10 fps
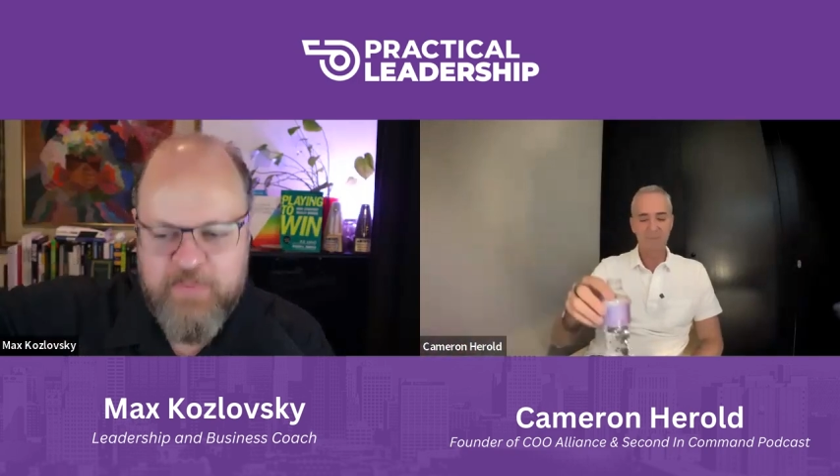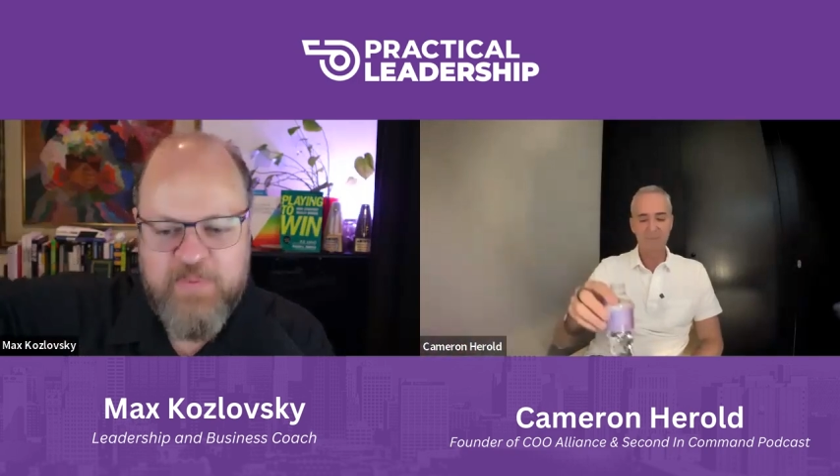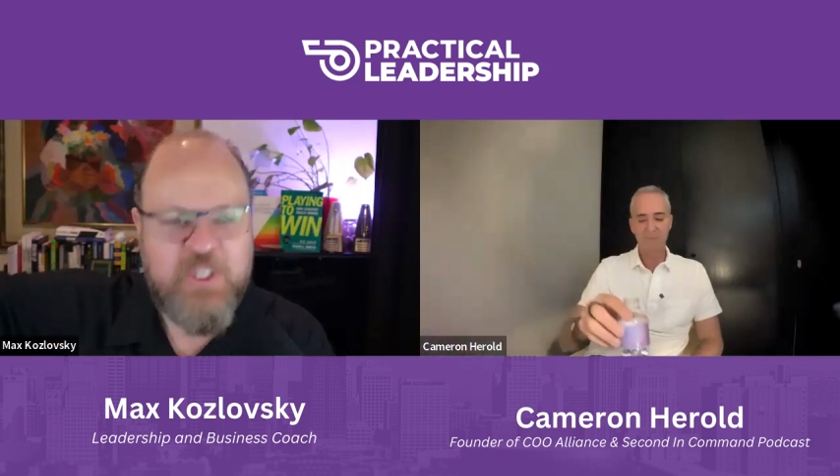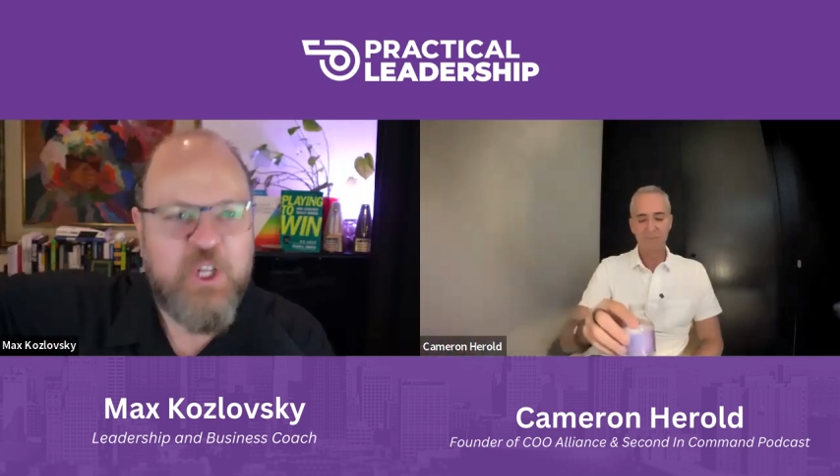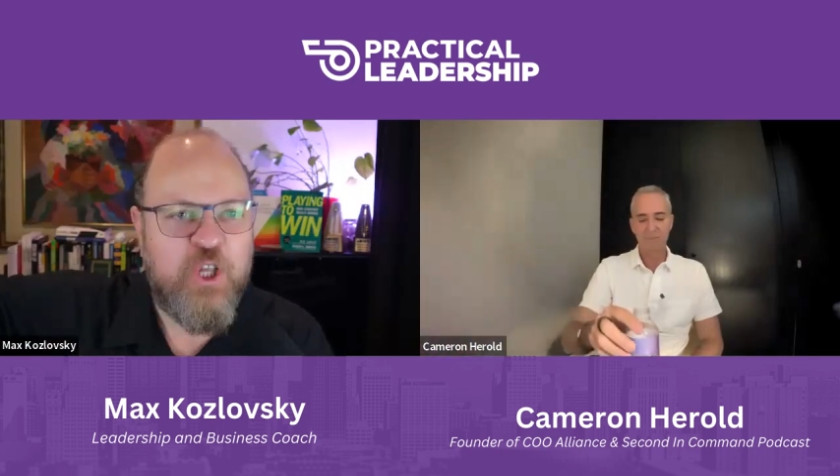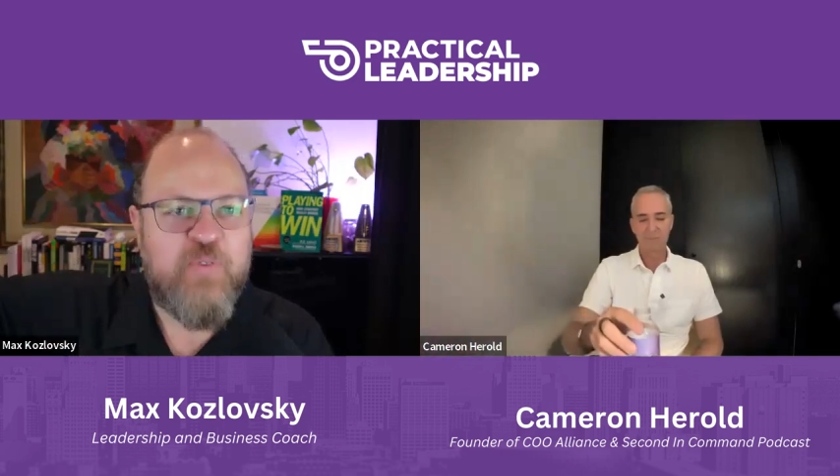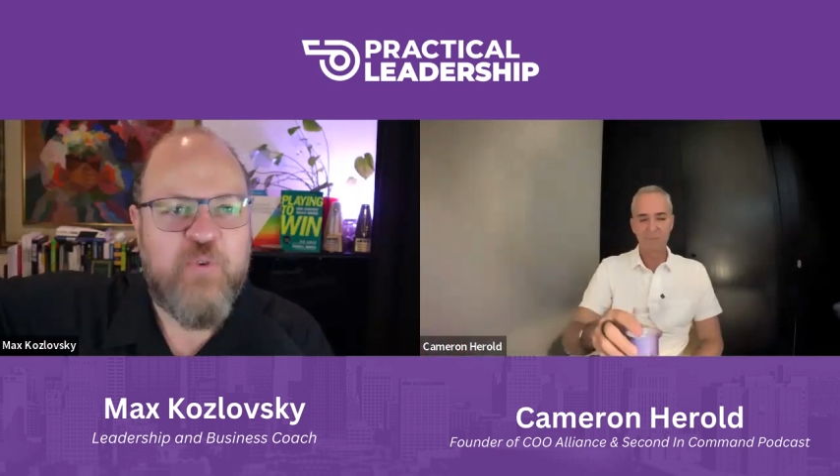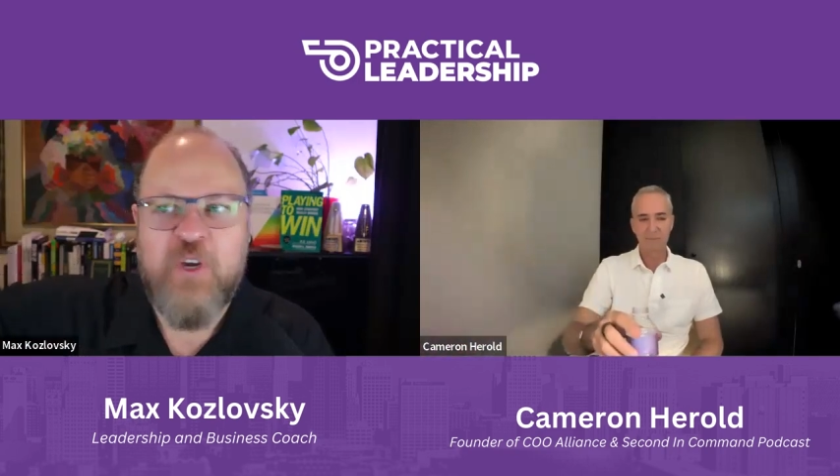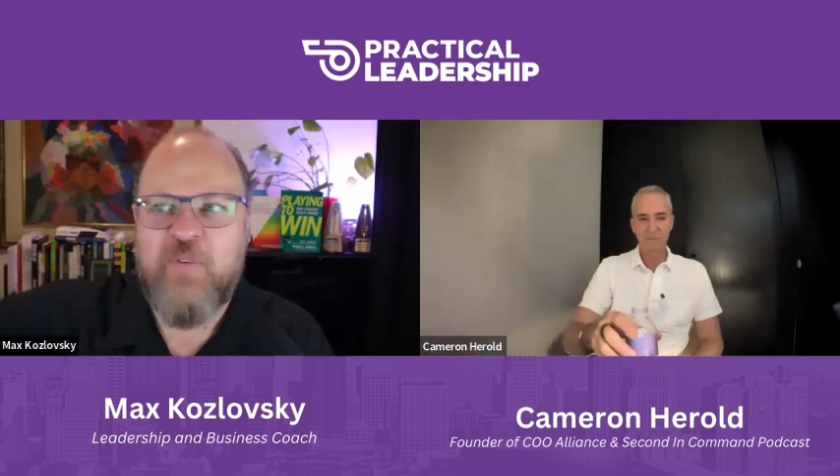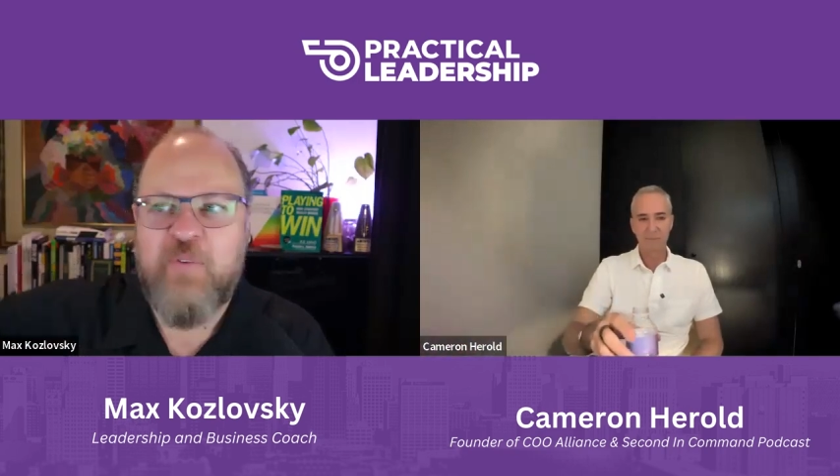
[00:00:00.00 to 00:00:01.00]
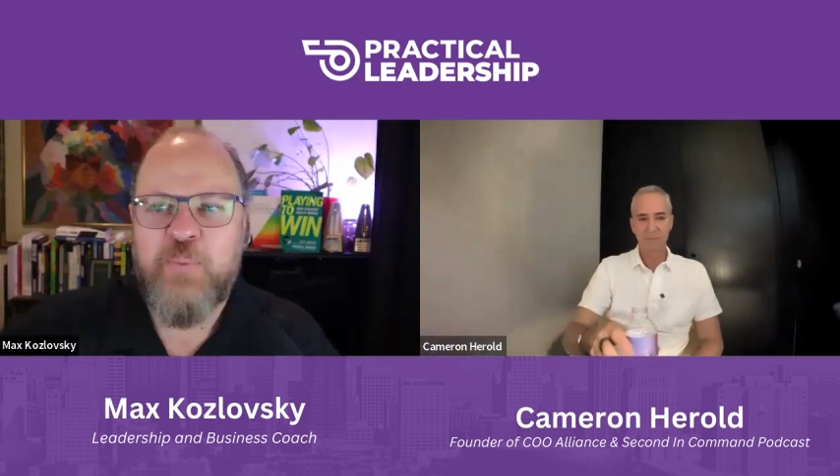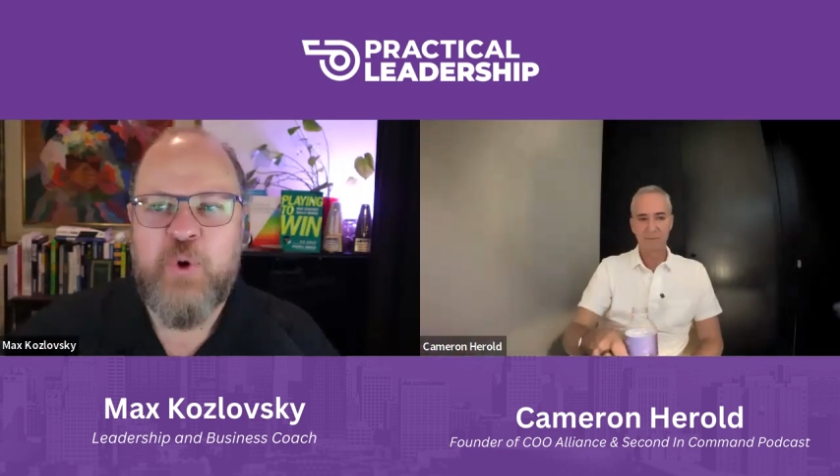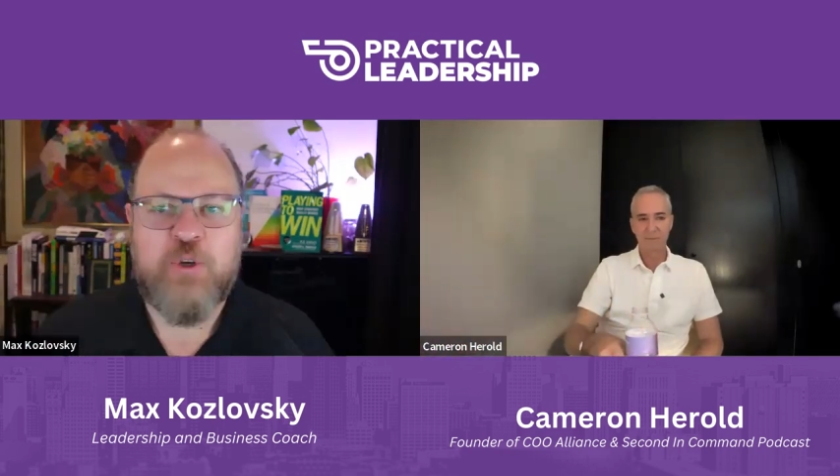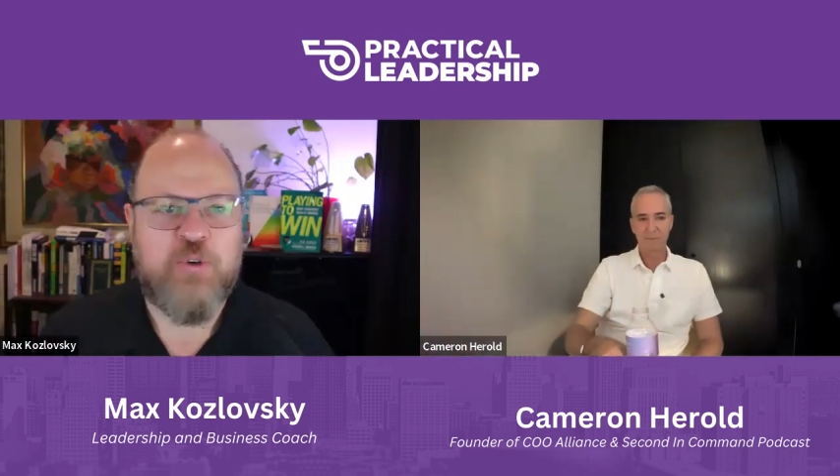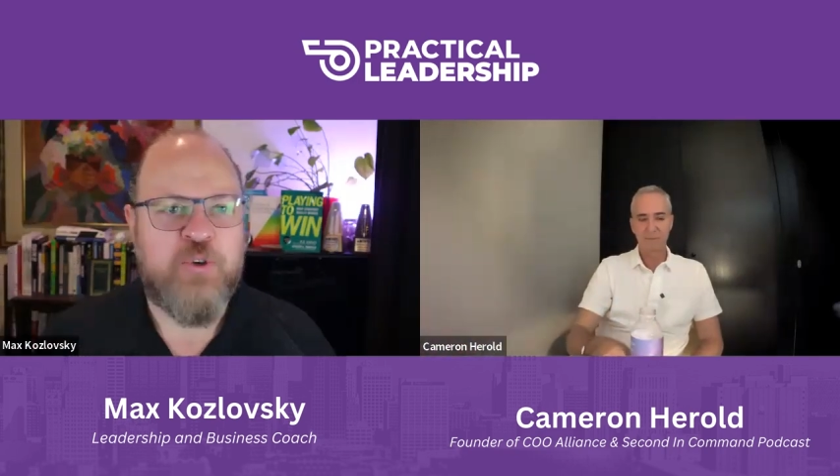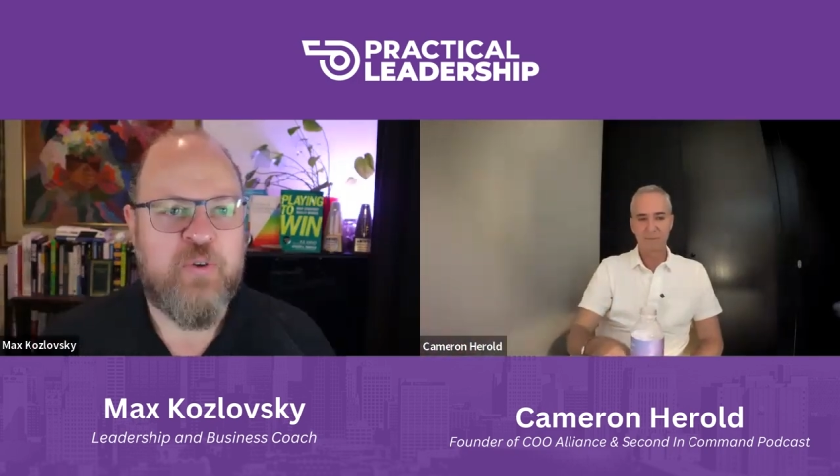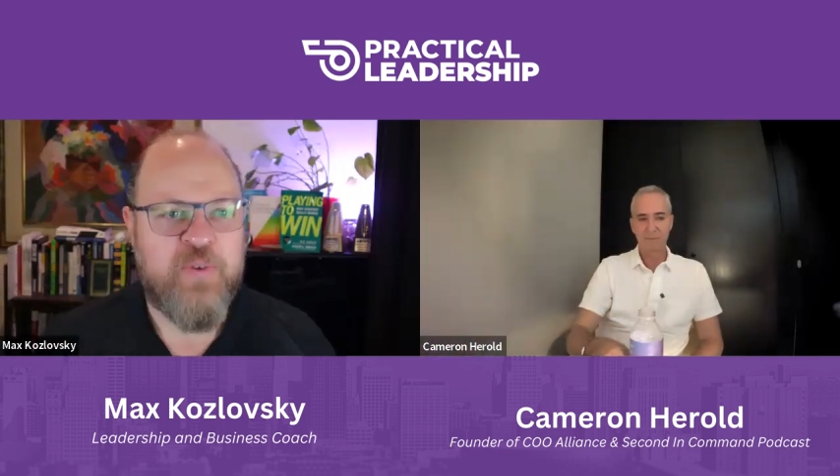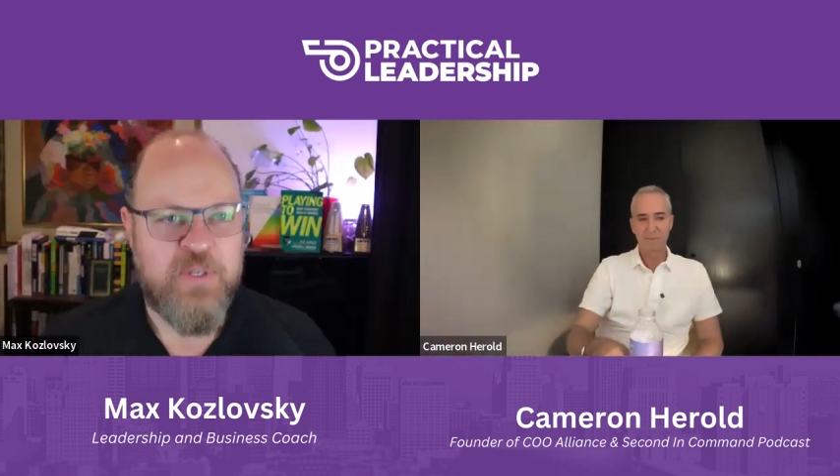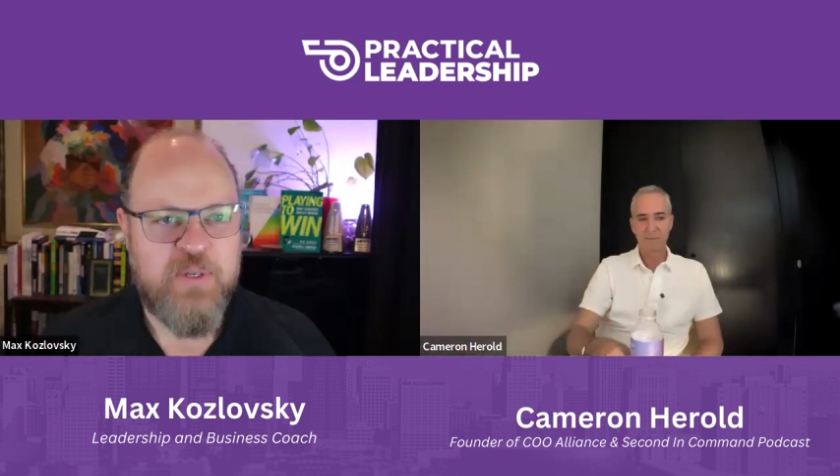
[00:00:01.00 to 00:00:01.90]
delivery of your product or service.